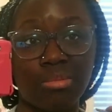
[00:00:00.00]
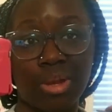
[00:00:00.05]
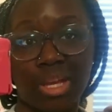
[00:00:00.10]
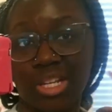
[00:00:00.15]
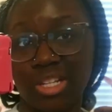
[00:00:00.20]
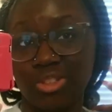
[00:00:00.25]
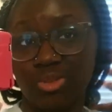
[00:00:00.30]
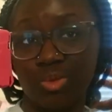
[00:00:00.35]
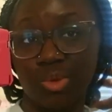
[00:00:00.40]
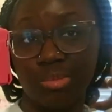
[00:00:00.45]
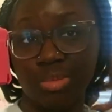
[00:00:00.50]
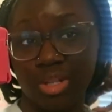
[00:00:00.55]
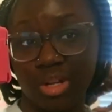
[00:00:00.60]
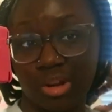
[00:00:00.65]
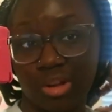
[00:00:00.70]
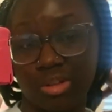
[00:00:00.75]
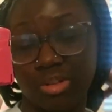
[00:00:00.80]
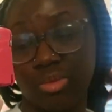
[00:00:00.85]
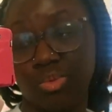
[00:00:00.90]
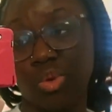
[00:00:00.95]
maintenance. We've been
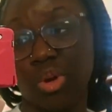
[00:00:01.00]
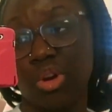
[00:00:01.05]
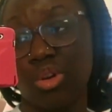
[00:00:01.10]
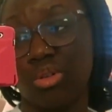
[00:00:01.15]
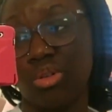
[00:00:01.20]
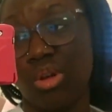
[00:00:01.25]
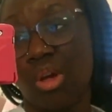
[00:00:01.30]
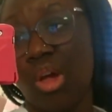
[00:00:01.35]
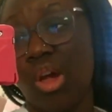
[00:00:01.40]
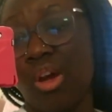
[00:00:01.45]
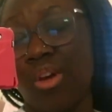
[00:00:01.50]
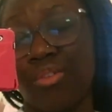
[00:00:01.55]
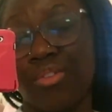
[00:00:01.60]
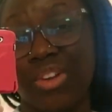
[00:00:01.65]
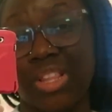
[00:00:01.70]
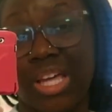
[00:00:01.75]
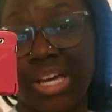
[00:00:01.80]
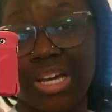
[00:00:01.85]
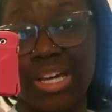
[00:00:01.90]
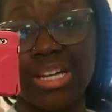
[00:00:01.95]
on the road
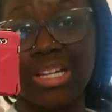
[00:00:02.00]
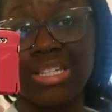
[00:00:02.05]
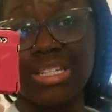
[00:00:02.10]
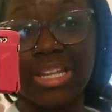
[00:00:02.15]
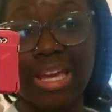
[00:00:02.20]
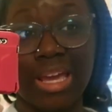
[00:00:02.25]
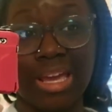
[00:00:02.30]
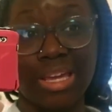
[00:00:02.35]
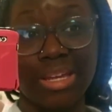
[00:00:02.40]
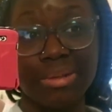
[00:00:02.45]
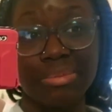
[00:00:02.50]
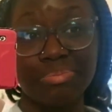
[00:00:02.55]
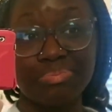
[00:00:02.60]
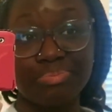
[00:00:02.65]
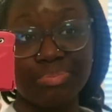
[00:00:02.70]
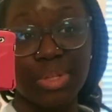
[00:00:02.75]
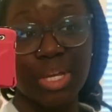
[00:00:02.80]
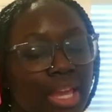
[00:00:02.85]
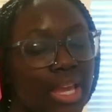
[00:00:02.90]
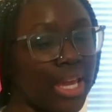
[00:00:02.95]
for like a day
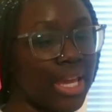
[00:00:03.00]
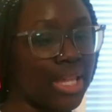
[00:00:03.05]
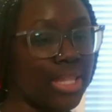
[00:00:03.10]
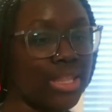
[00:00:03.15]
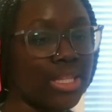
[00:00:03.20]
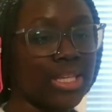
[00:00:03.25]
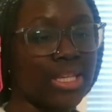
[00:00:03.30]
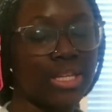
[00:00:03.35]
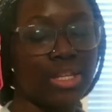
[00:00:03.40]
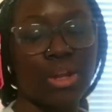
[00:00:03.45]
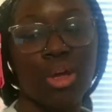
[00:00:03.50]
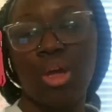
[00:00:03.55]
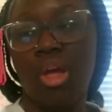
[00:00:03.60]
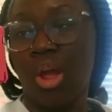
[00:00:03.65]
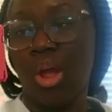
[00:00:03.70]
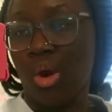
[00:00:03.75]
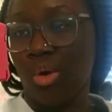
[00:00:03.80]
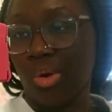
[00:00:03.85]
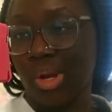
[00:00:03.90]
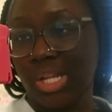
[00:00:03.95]
now, and then
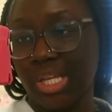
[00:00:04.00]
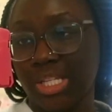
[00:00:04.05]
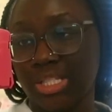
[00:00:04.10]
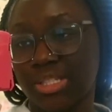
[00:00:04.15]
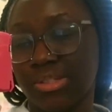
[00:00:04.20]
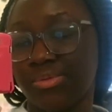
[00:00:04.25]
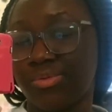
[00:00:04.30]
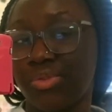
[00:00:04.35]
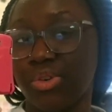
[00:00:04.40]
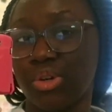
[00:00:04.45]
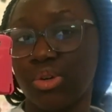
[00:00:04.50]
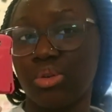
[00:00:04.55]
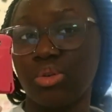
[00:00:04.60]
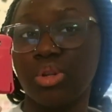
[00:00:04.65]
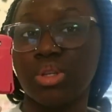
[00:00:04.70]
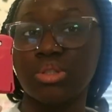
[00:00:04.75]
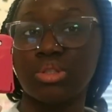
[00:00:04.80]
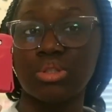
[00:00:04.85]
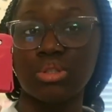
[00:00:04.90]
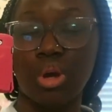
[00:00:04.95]
we're gonna get some
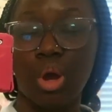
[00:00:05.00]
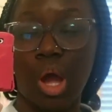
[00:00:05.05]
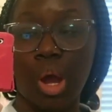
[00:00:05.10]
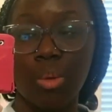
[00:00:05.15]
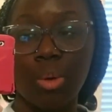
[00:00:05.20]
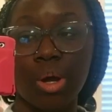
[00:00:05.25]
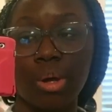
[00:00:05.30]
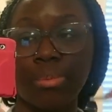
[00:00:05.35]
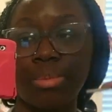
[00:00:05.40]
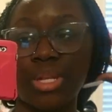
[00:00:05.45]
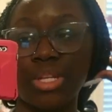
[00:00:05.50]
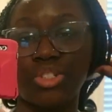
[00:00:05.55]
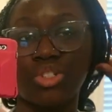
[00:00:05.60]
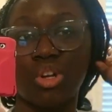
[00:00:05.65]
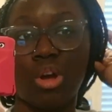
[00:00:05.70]
food, so I will update